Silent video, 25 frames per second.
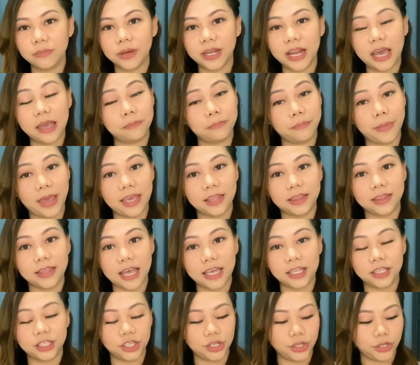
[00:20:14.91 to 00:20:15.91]
but I paid
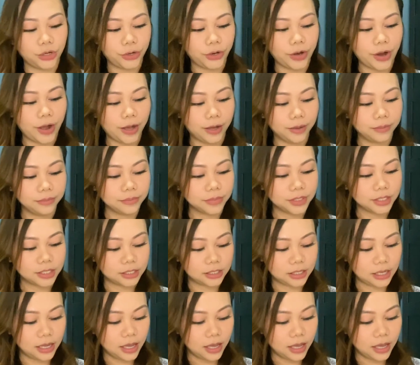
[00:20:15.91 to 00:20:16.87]
90 dirhams.